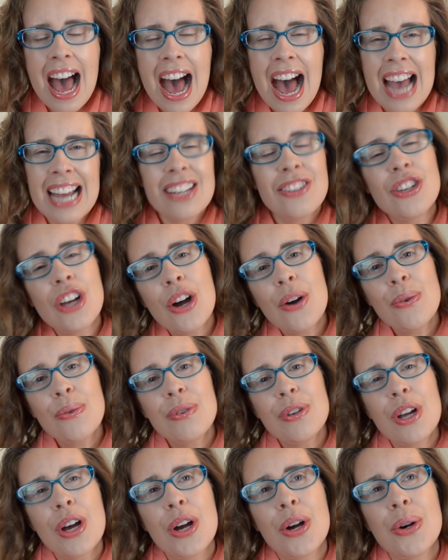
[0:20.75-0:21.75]
I
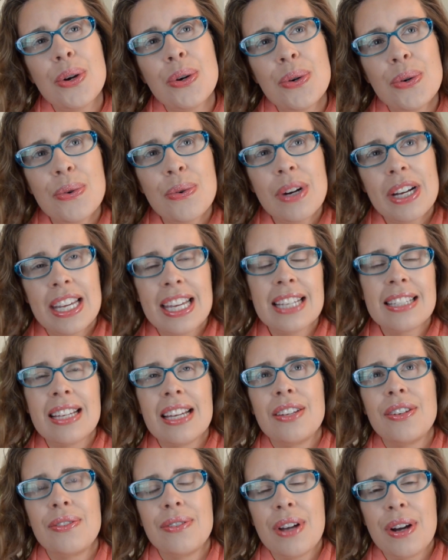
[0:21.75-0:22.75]
don't know, yes I
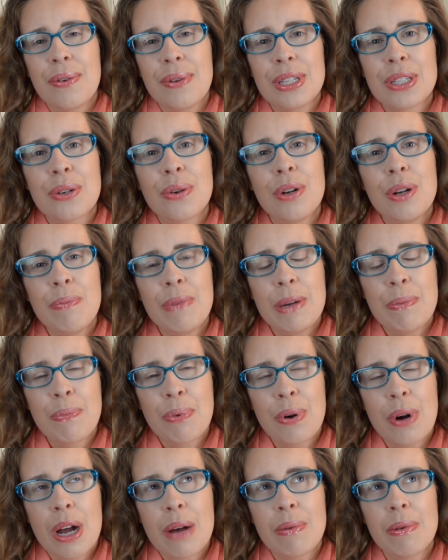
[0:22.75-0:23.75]
do know, it's going to be
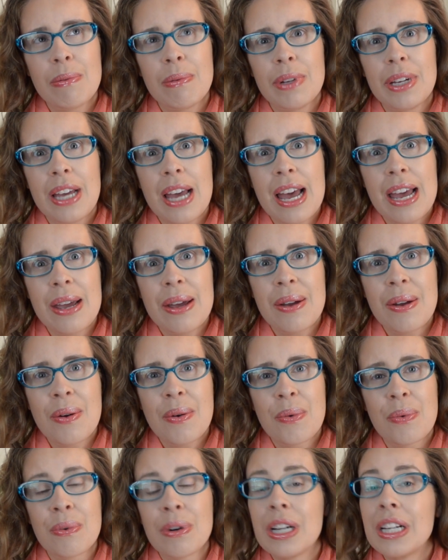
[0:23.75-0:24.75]
probably a
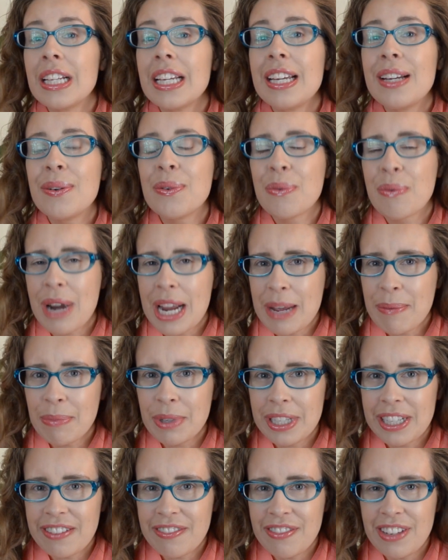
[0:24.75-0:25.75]
really
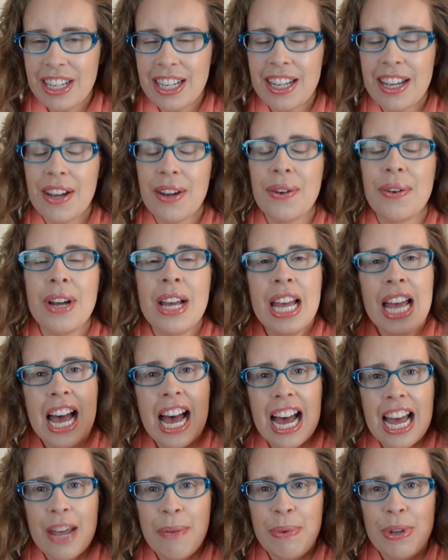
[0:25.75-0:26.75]
rambling video.
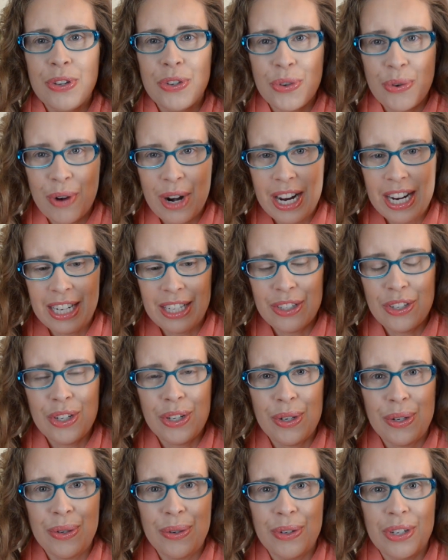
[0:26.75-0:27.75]
I've been trying
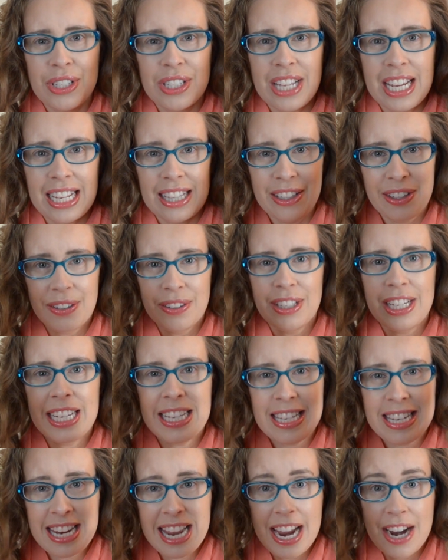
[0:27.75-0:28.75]
to just like literally
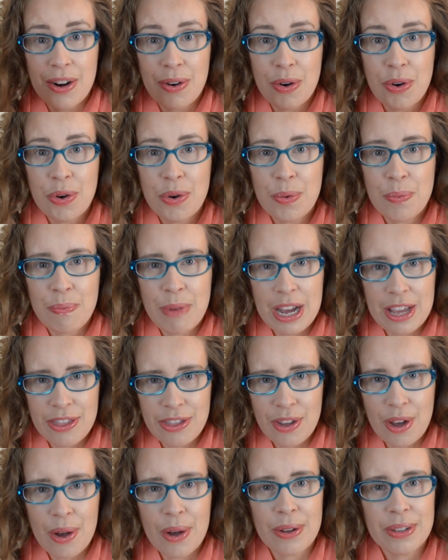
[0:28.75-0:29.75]
narrow my
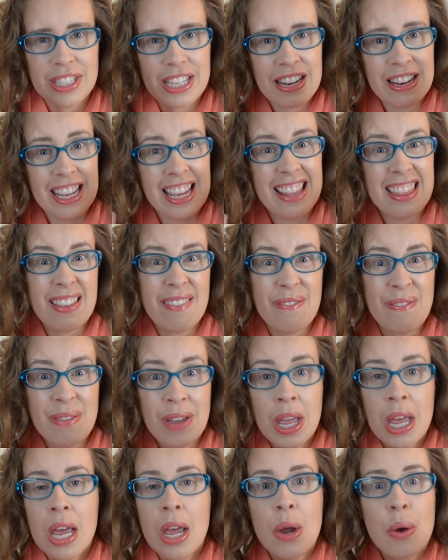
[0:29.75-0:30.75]
thoughts and get them
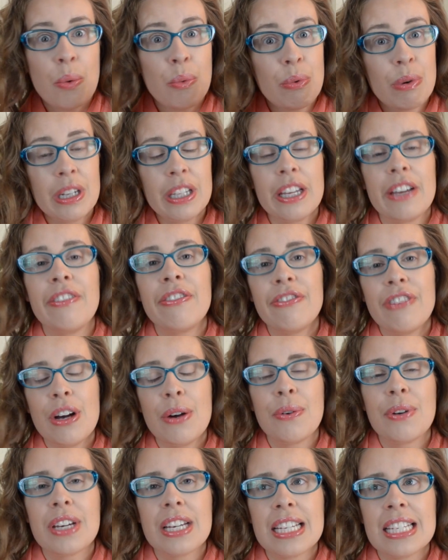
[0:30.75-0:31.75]
really
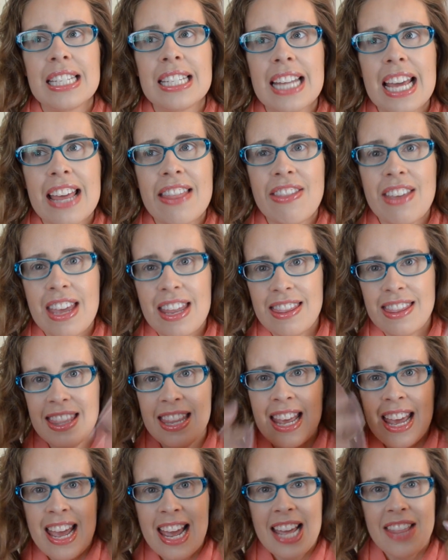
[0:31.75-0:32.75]
focused and then
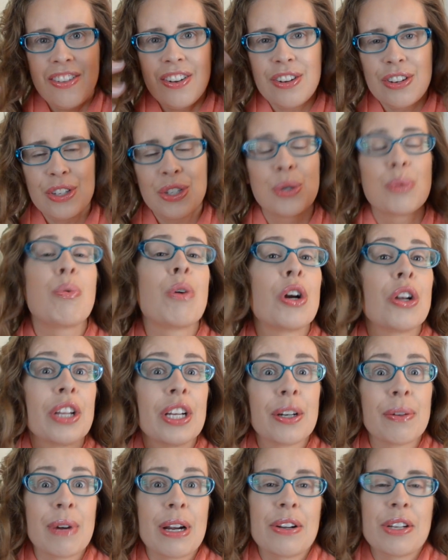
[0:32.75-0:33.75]
they're just
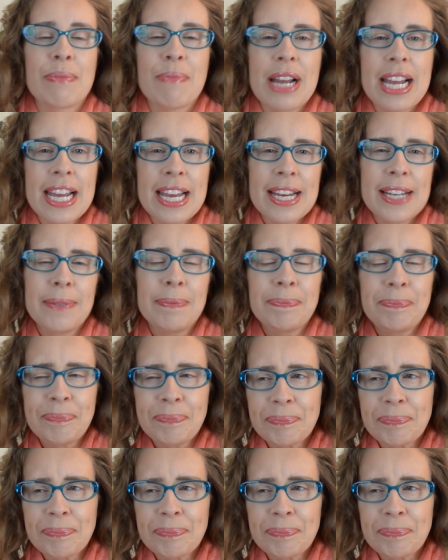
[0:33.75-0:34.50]
swirling around in my head.